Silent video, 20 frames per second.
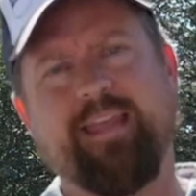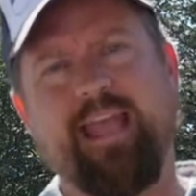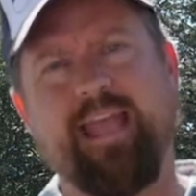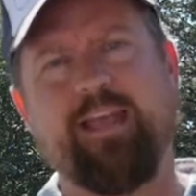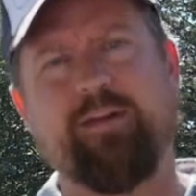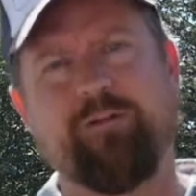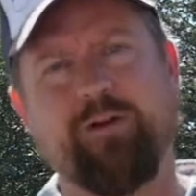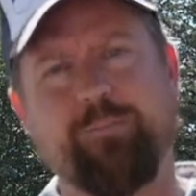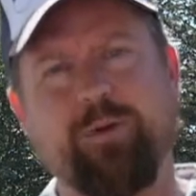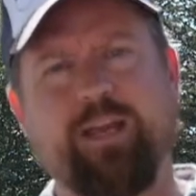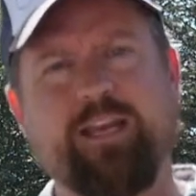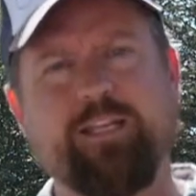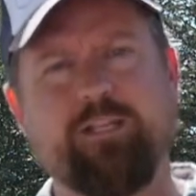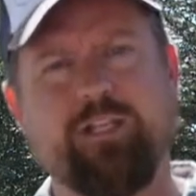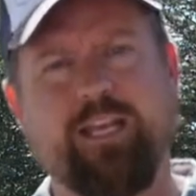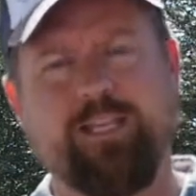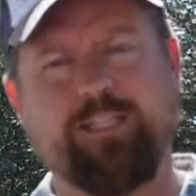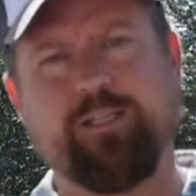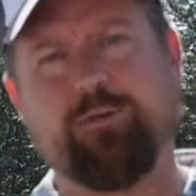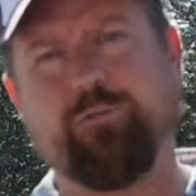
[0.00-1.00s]
Hey everybody,
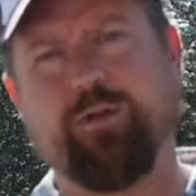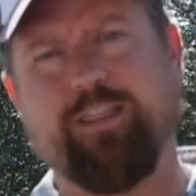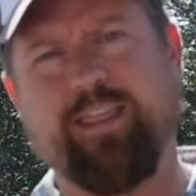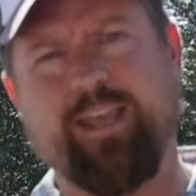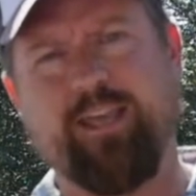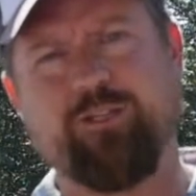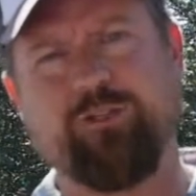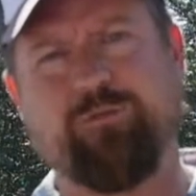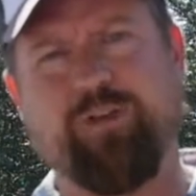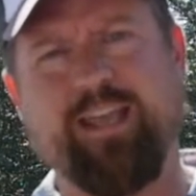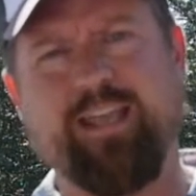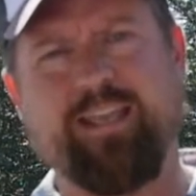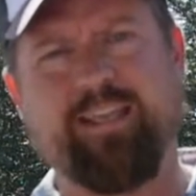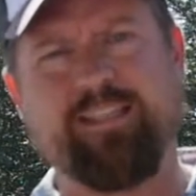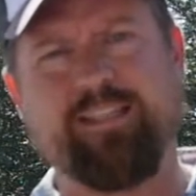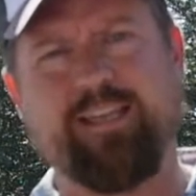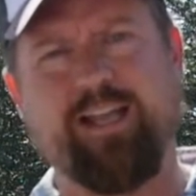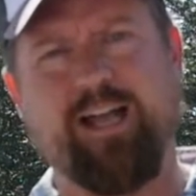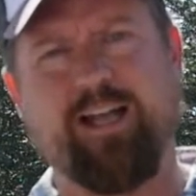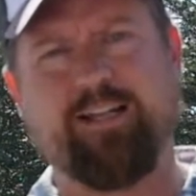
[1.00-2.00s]
Jason with
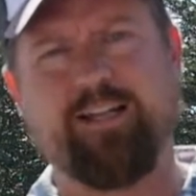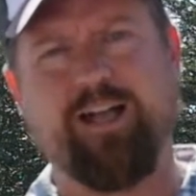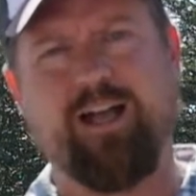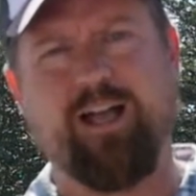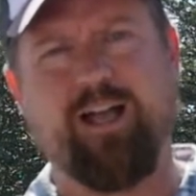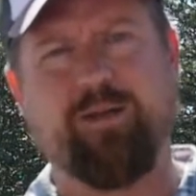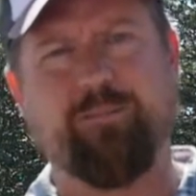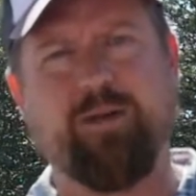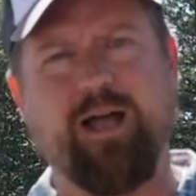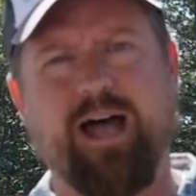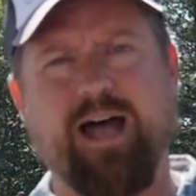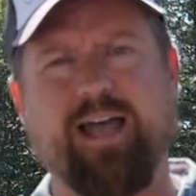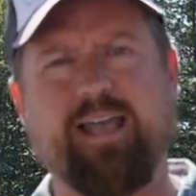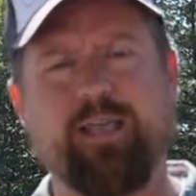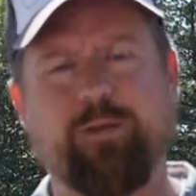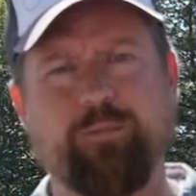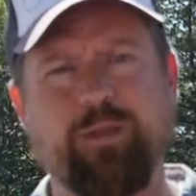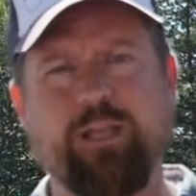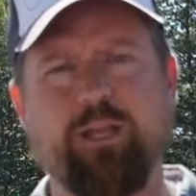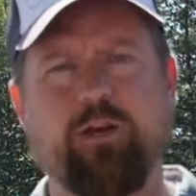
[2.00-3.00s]
ashvegas.com. I
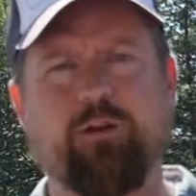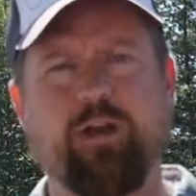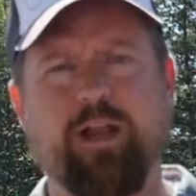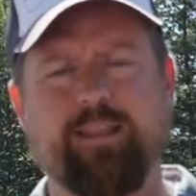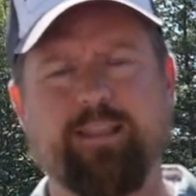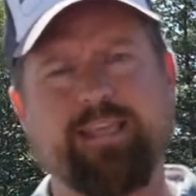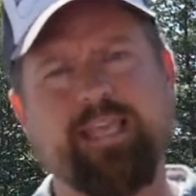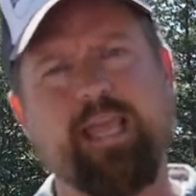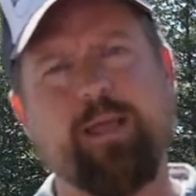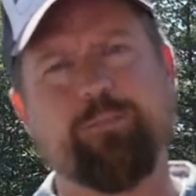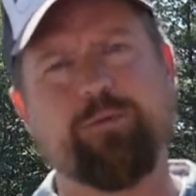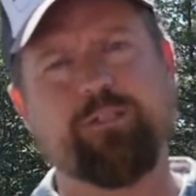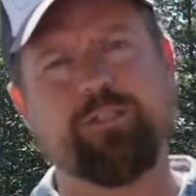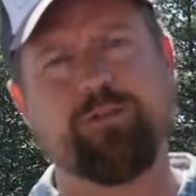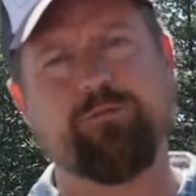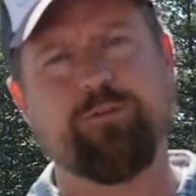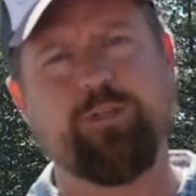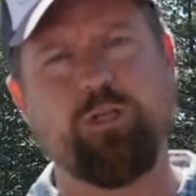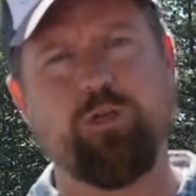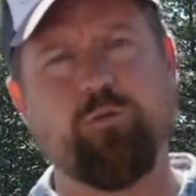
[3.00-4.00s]
am here on the campus
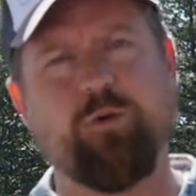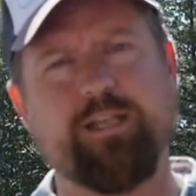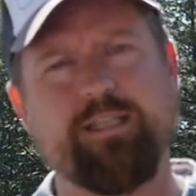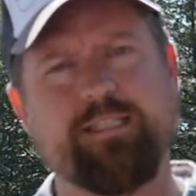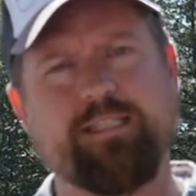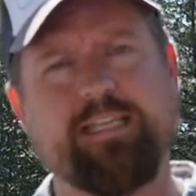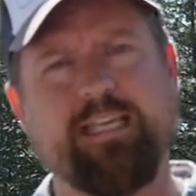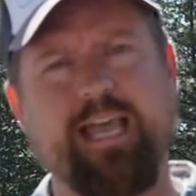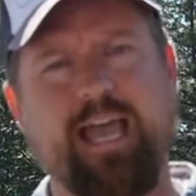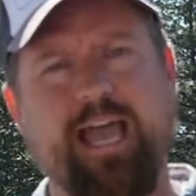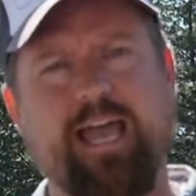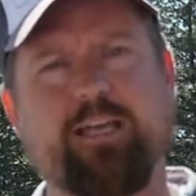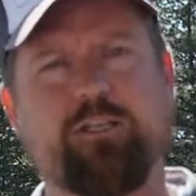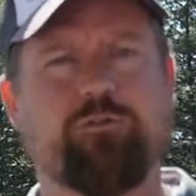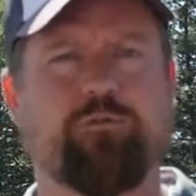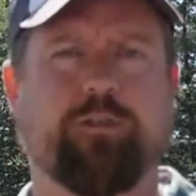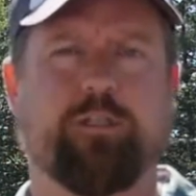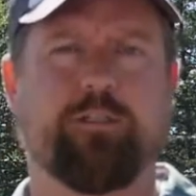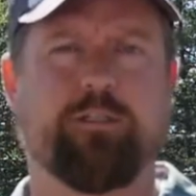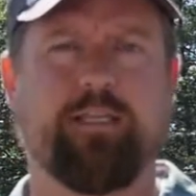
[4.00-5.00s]
of UNC
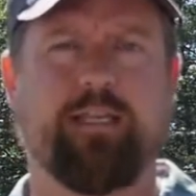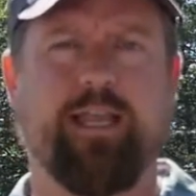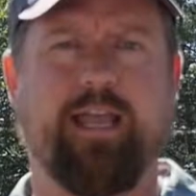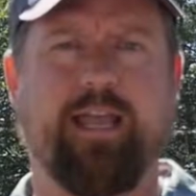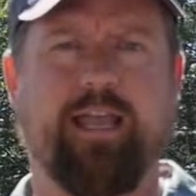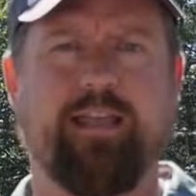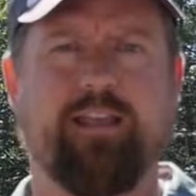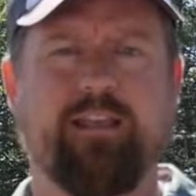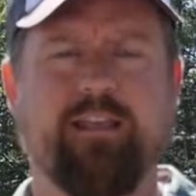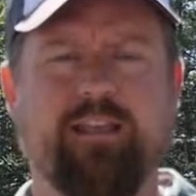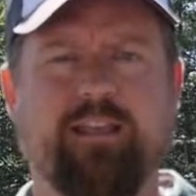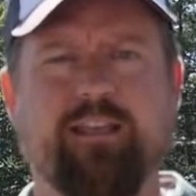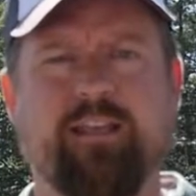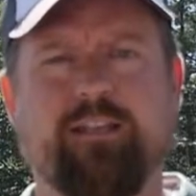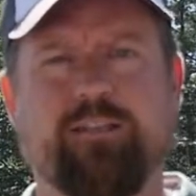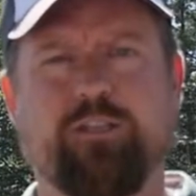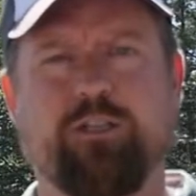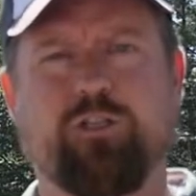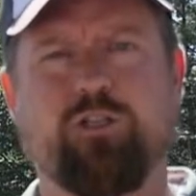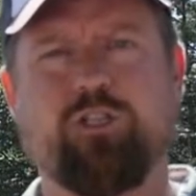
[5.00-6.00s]
Asheville today
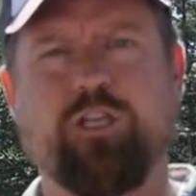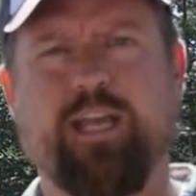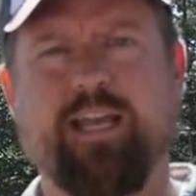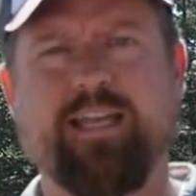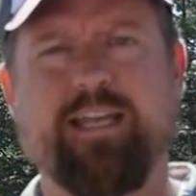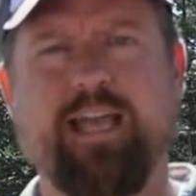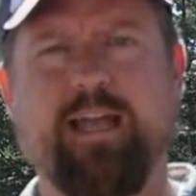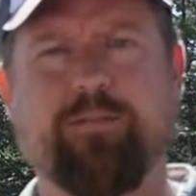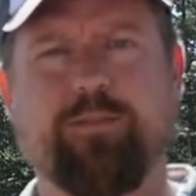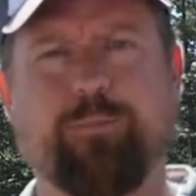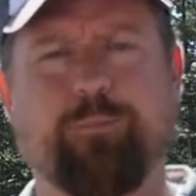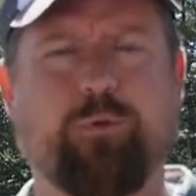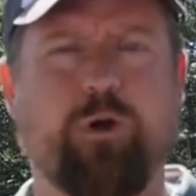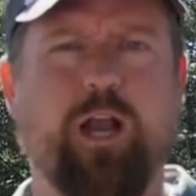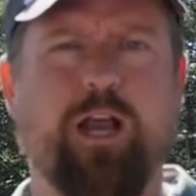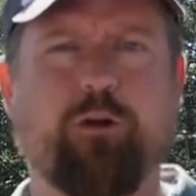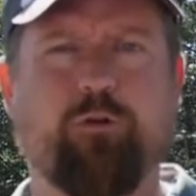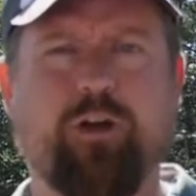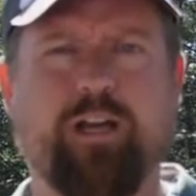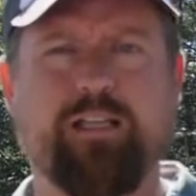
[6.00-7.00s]
to check out the
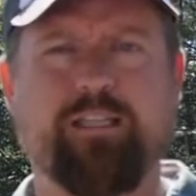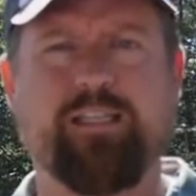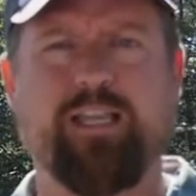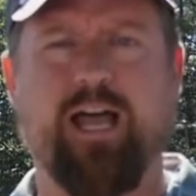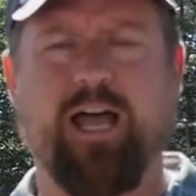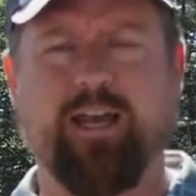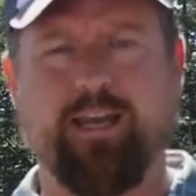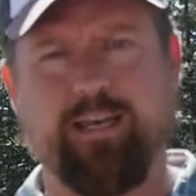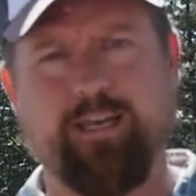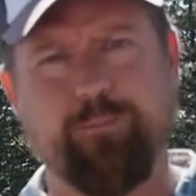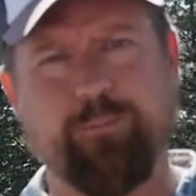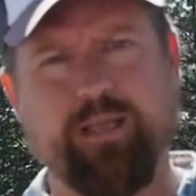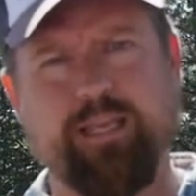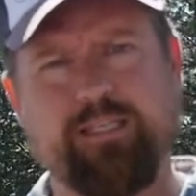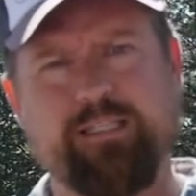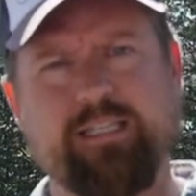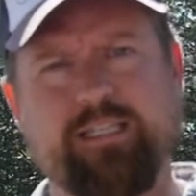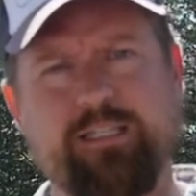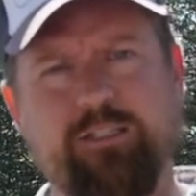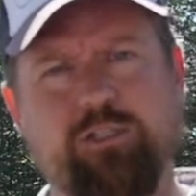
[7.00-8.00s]
progress on an
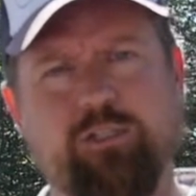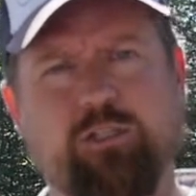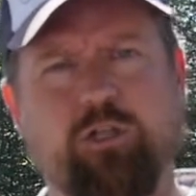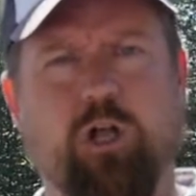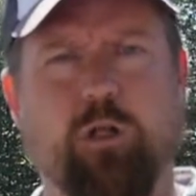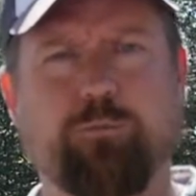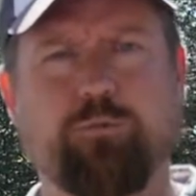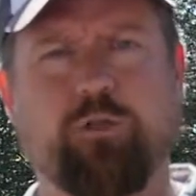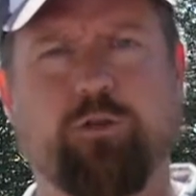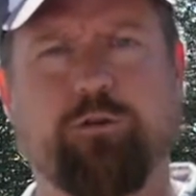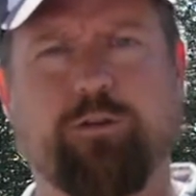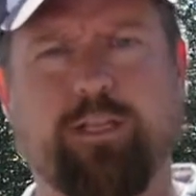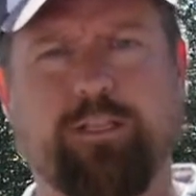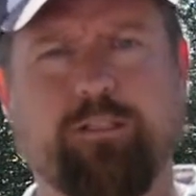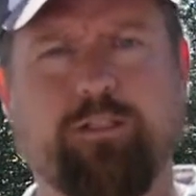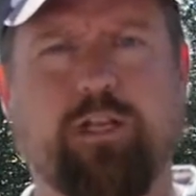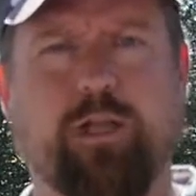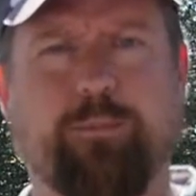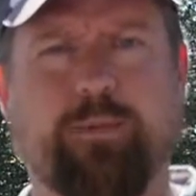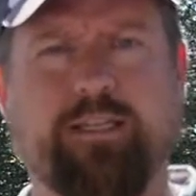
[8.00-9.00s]
amazing sculpture
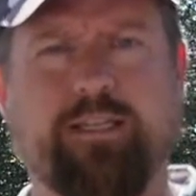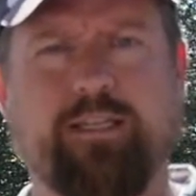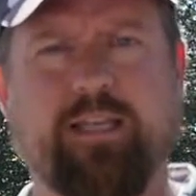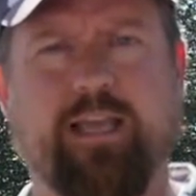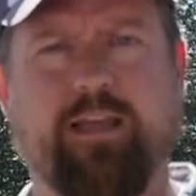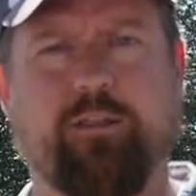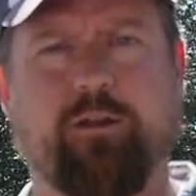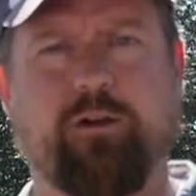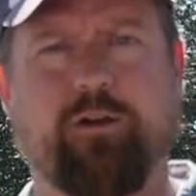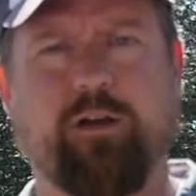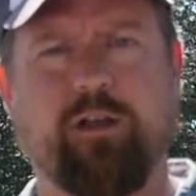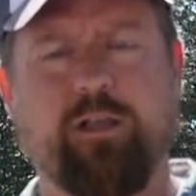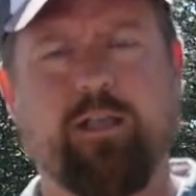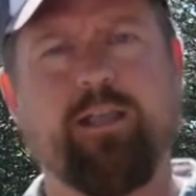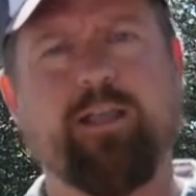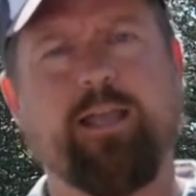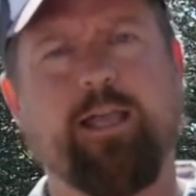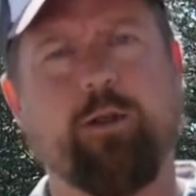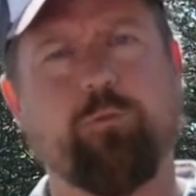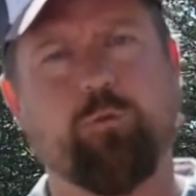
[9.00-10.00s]
that's coming together
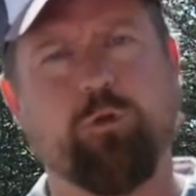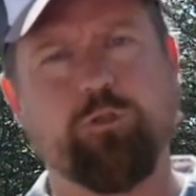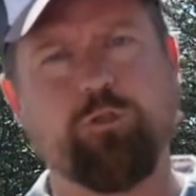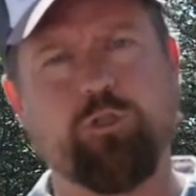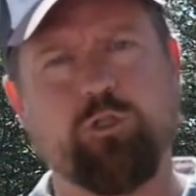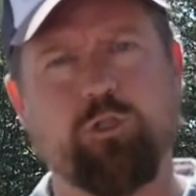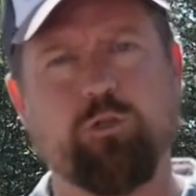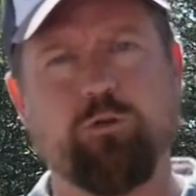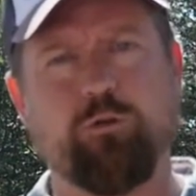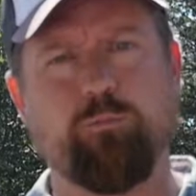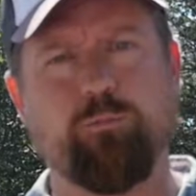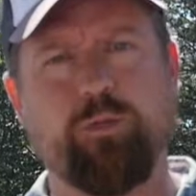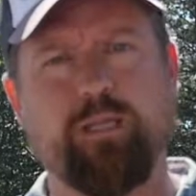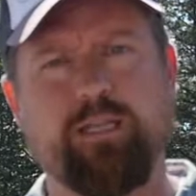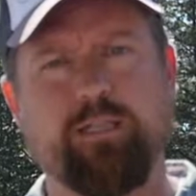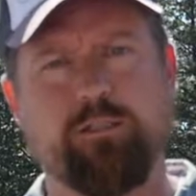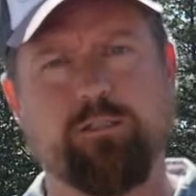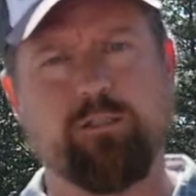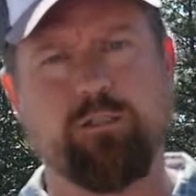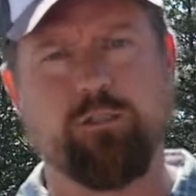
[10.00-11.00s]
and will soon be
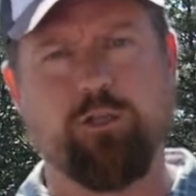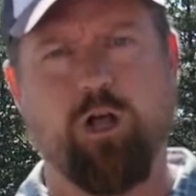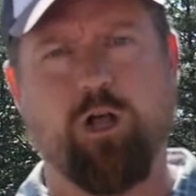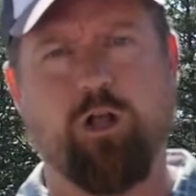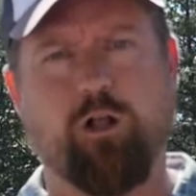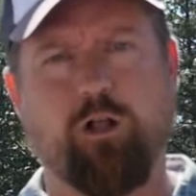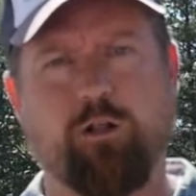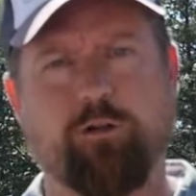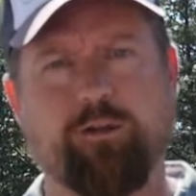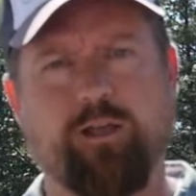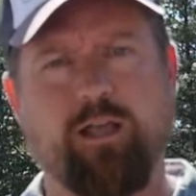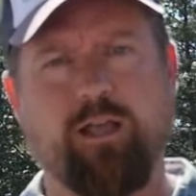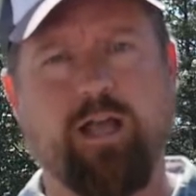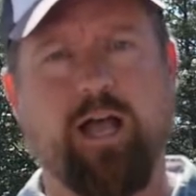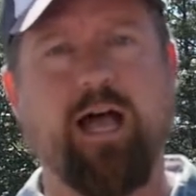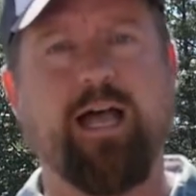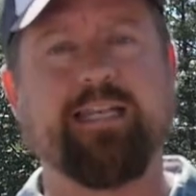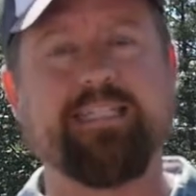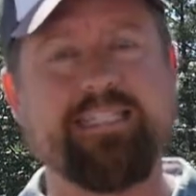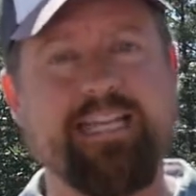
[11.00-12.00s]
installed
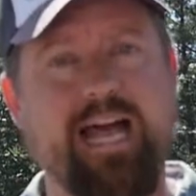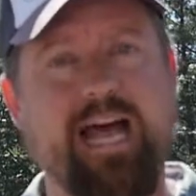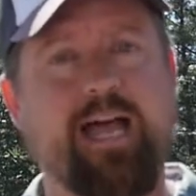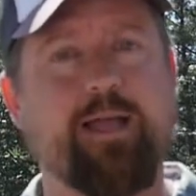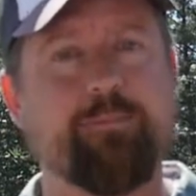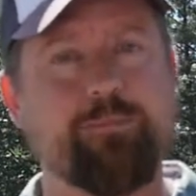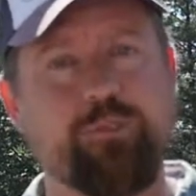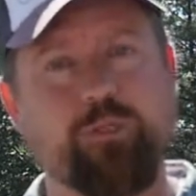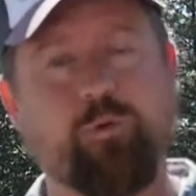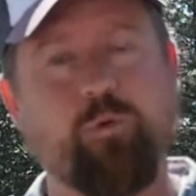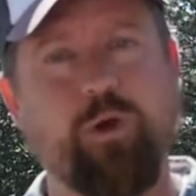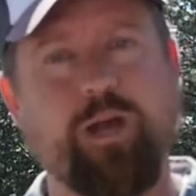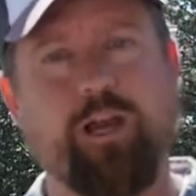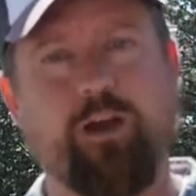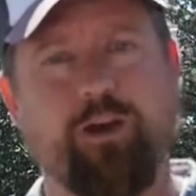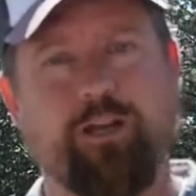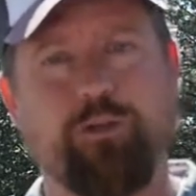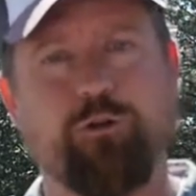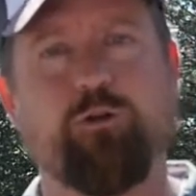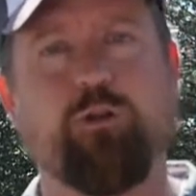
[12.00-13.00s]
on Times
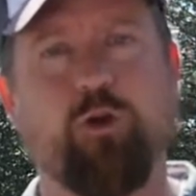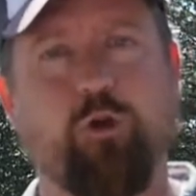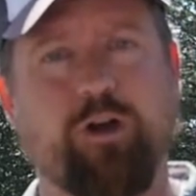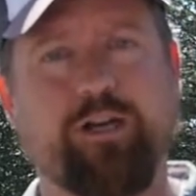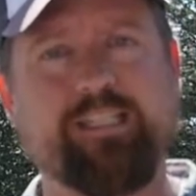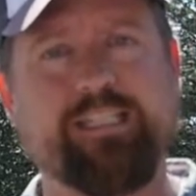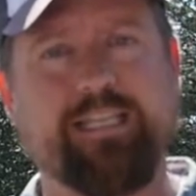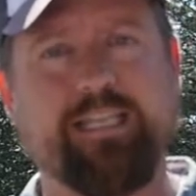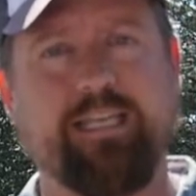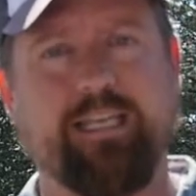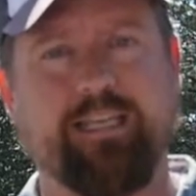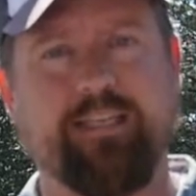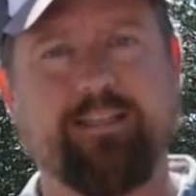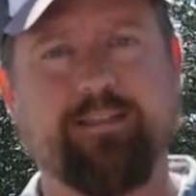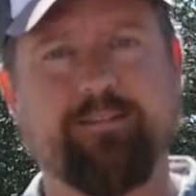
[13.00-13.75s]
Square in New York City.